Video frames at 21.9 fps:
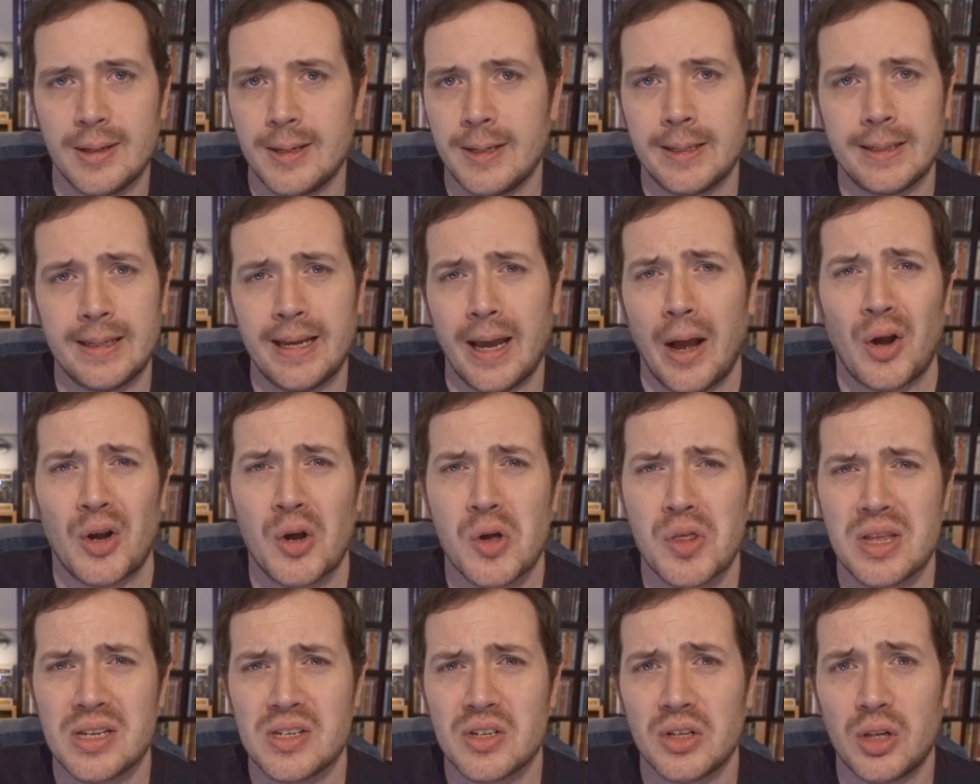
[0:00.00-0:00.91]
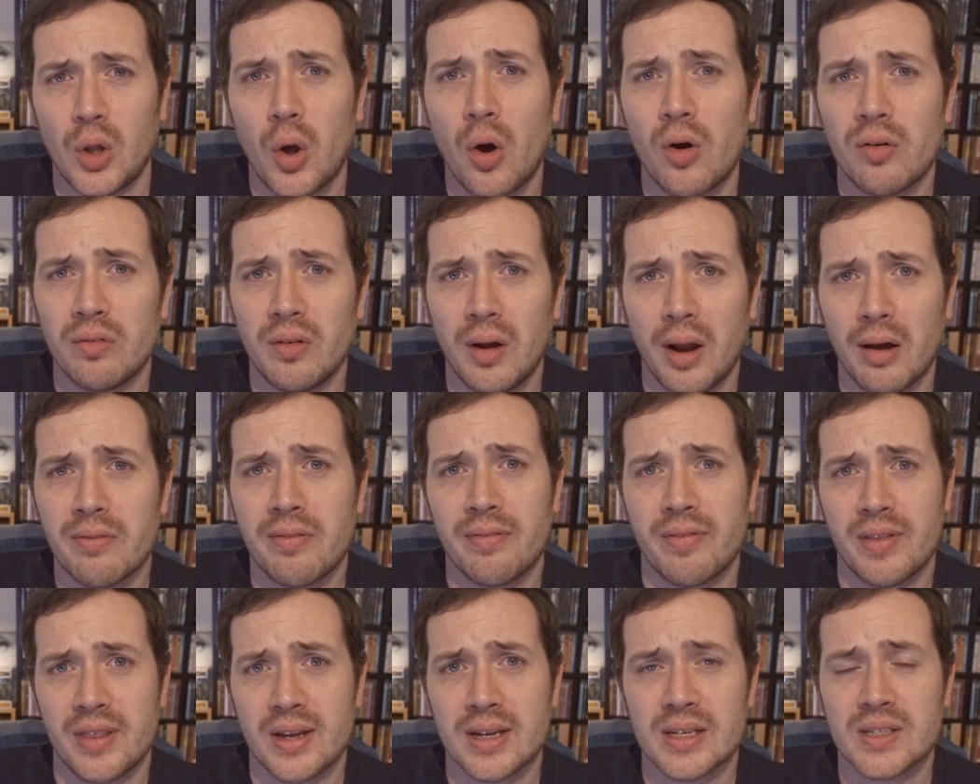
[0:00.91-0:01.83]
yeah, I know there's a lot of love
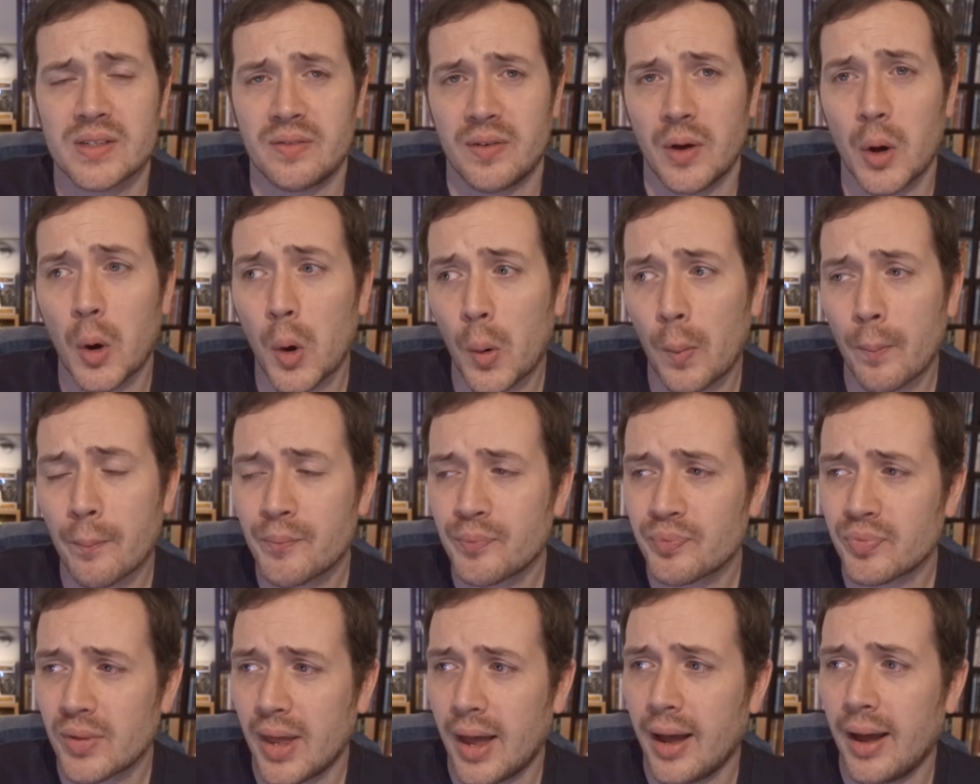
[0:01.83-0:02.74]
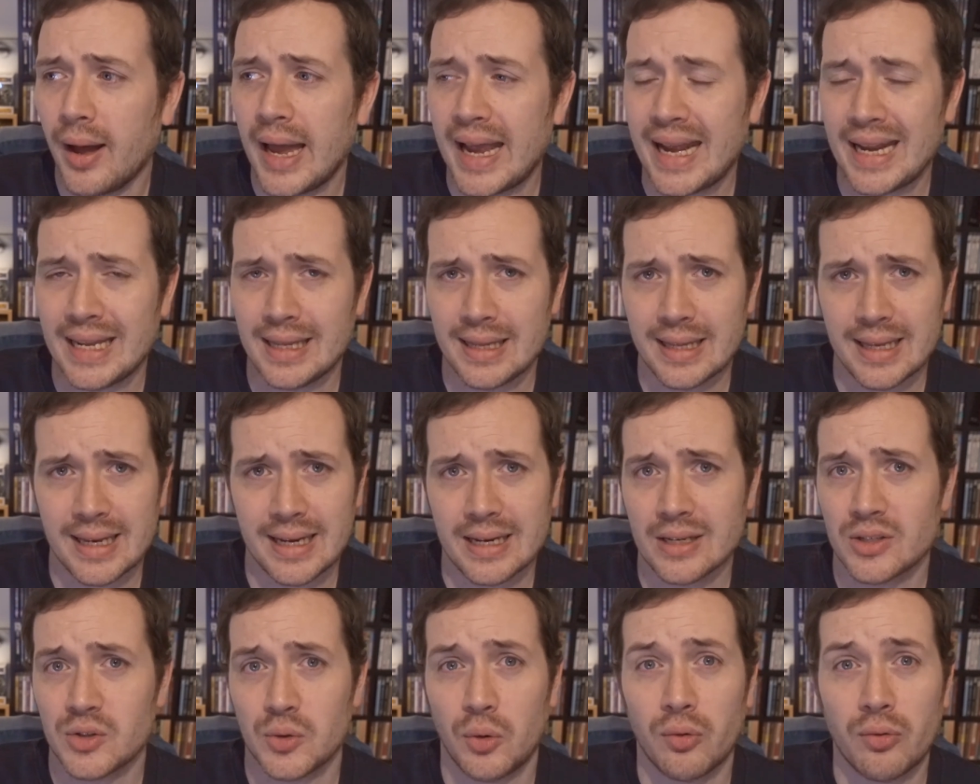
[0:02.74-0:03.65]
for this film in the
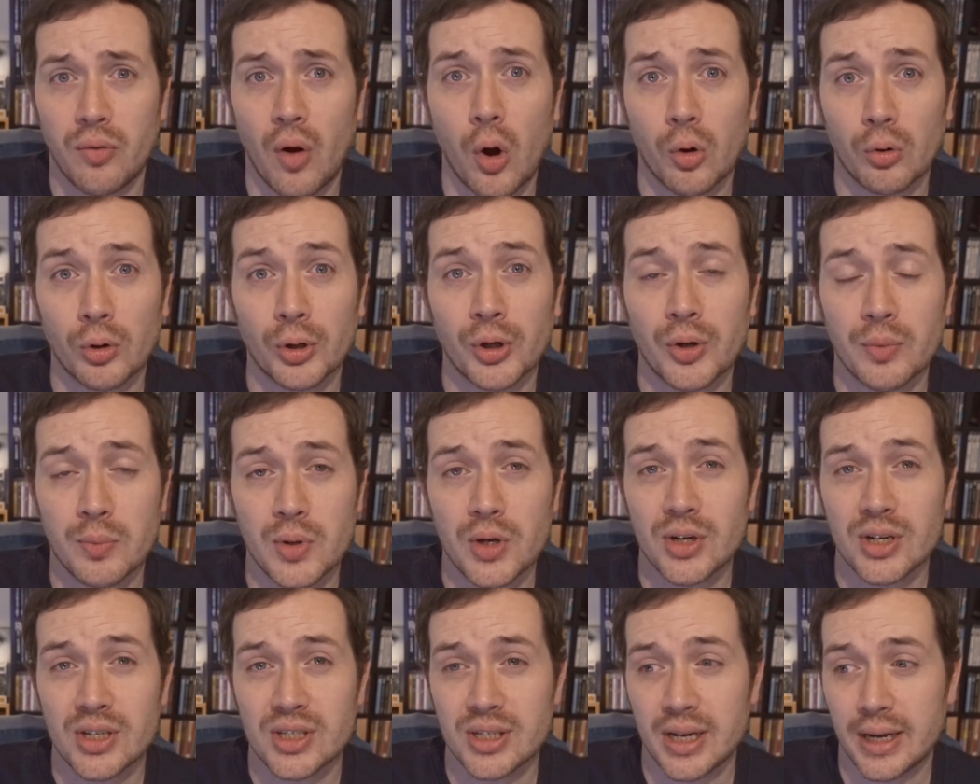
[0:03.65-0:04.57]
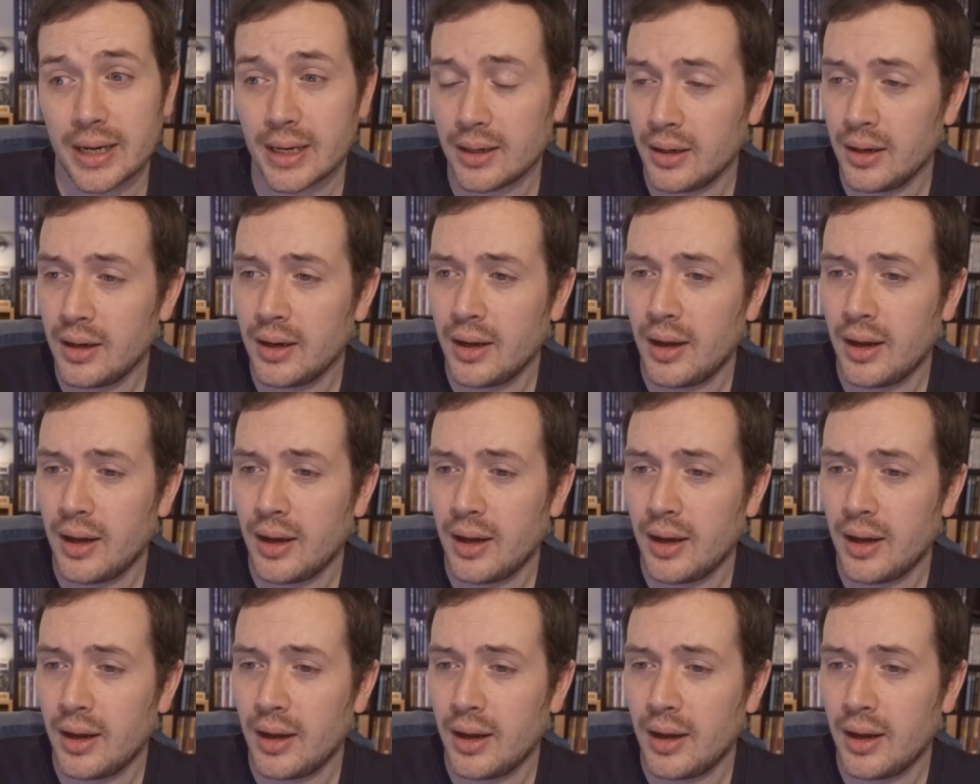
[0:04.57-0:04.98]
sort of horror community,